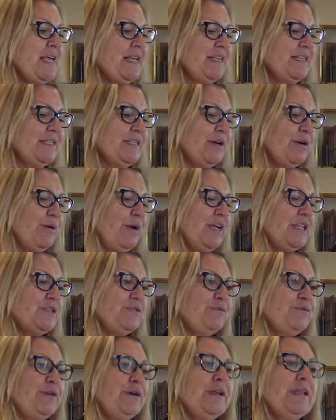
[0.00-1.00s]
So
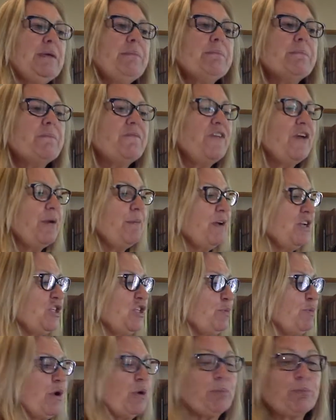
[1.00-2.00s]
it's really very much
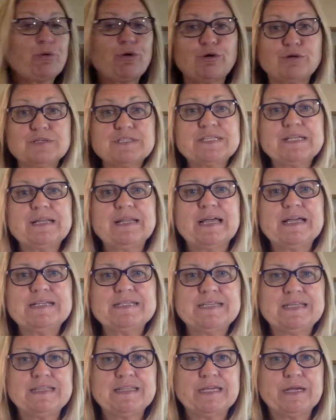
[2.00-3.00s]
about
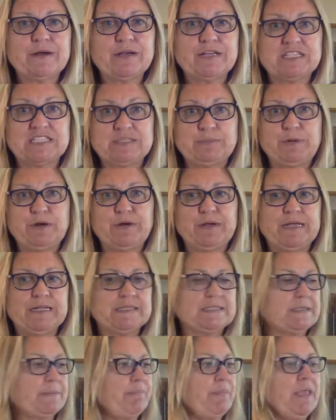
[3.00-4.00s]
personalizing their
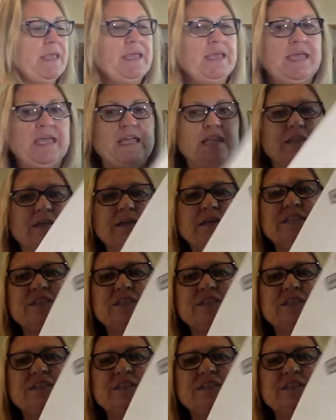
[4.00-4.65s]
experience. And look at